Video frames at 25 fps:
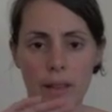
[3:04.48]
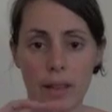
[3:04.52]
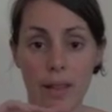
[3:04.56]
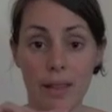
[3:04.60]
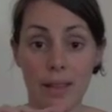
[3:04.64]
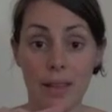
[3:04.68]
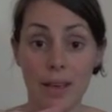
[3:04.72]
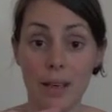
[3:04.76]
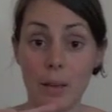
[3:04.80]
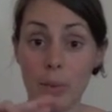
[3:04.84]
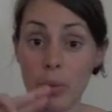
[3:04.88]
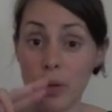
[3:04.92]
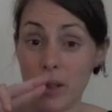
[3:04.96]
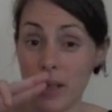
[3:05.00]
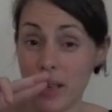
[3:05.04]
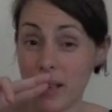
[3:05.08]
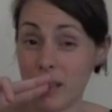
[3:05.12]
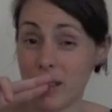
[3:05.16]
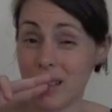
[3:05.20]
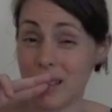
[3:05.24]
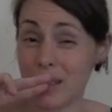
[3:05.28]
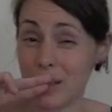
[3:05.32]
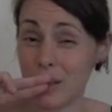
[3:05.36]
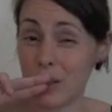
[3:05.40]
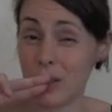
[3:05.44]
than the nipple
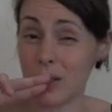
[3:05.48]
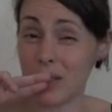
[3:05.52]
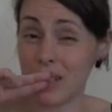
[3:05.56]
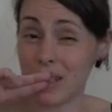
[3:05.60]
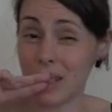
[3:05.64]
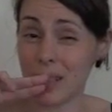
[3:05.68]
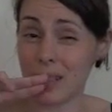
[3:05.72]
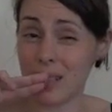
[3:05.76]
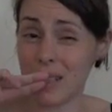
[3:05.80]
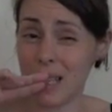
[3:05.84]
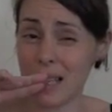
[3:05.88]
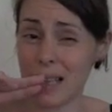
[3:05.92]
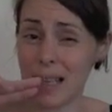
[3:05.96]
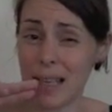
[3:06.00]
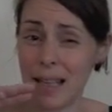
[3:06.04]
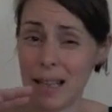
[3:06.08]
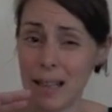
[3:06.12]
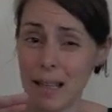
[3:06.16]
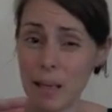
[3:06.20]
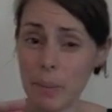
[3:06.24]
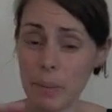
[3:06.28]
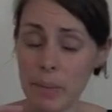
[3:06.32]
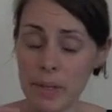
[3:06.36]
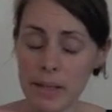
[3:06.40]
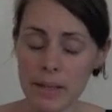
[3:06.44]
actually sort of touching their
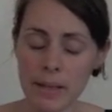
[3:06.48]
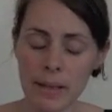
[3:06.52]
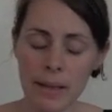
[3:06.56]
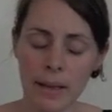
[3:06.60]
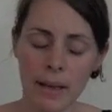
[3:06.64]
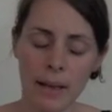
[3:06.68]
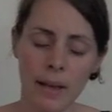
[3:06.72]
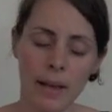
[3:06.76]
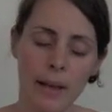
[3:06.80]
lips.